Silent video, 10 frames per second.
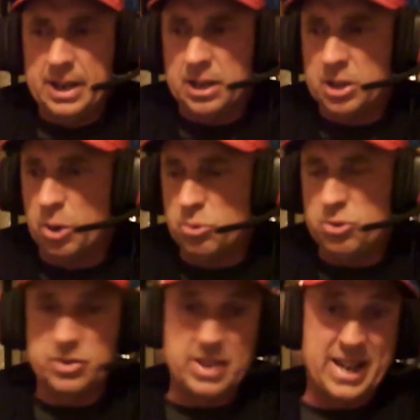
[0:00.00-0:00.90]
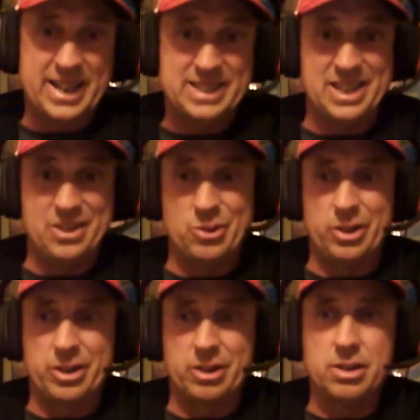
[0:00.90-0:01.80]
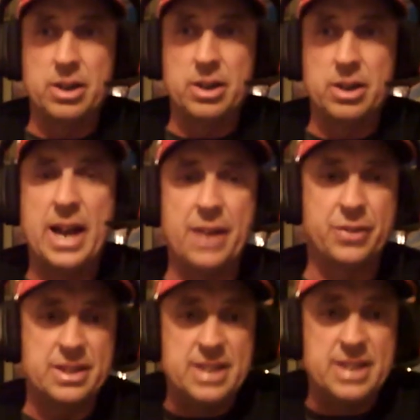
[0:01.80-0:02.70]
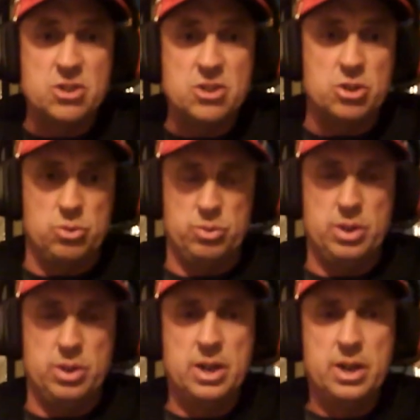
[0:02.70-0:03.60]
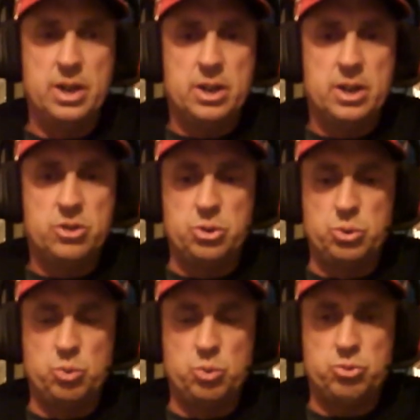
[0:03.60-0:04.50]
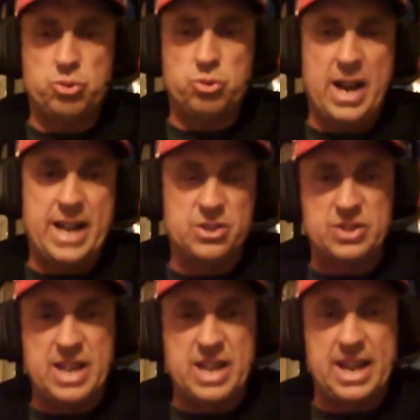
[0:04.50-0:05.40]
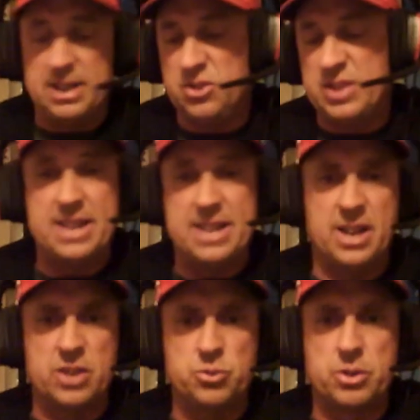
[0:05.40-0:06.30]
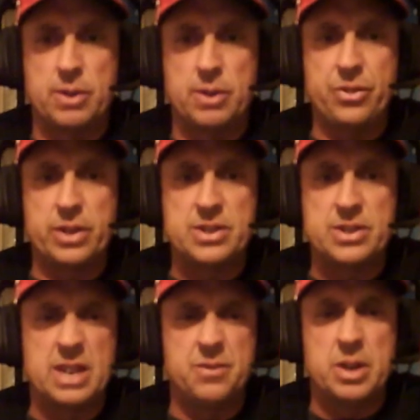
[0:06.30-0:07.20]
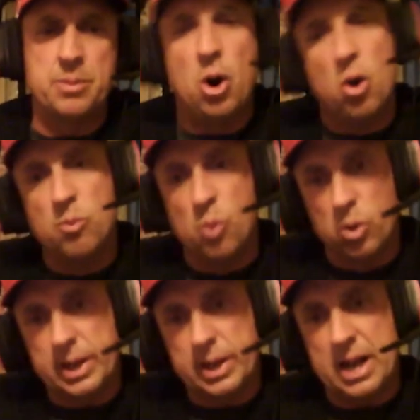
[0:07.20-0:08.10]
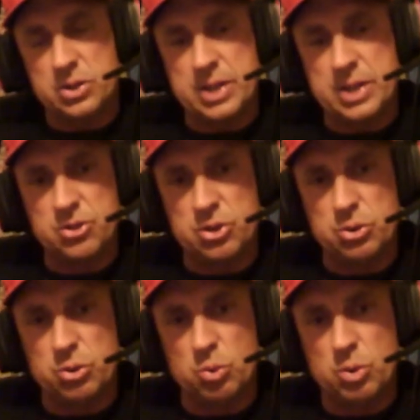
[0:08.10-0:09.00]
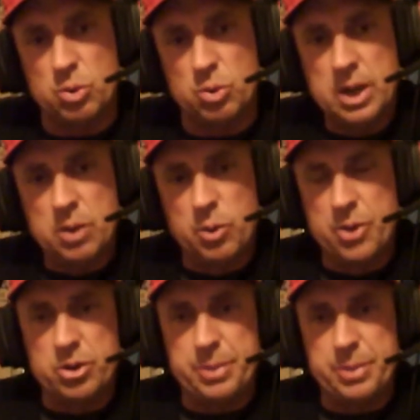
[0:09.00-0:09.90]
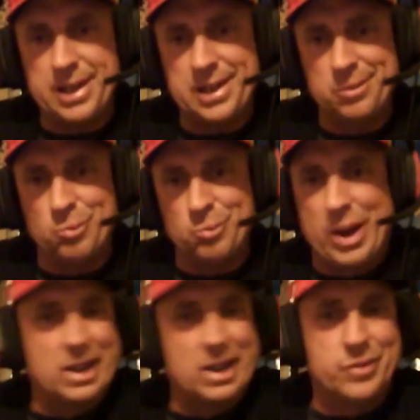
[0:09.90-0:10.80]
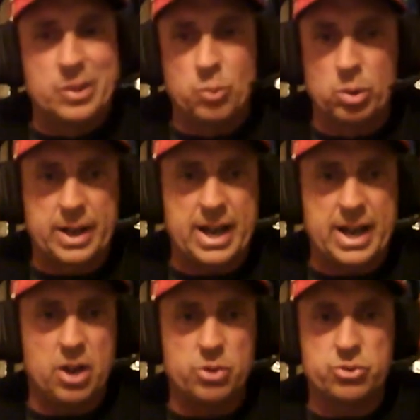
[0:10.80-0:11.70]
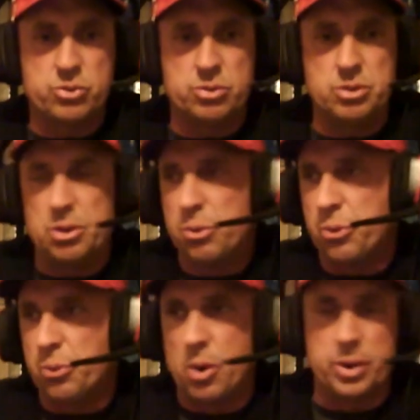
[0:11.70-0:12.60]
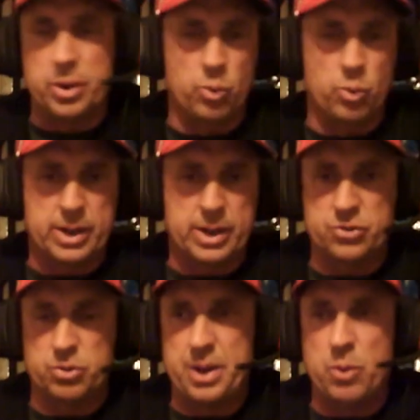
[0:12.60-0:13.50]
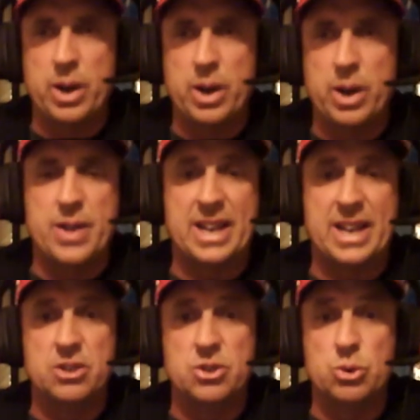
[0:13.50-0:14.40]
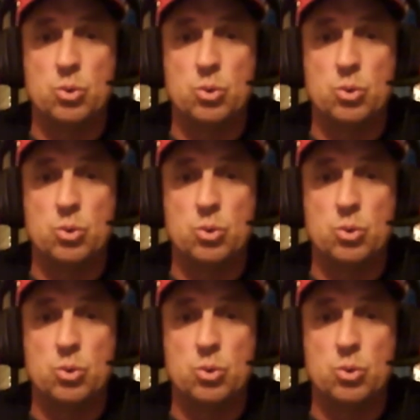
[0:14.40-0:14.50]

Coaches, like I said earlier, have continued to try to stay in touch with their athletes, give them home workouts they could do, whether it be weightlifting workouts, throwing workouts for whatever they can do.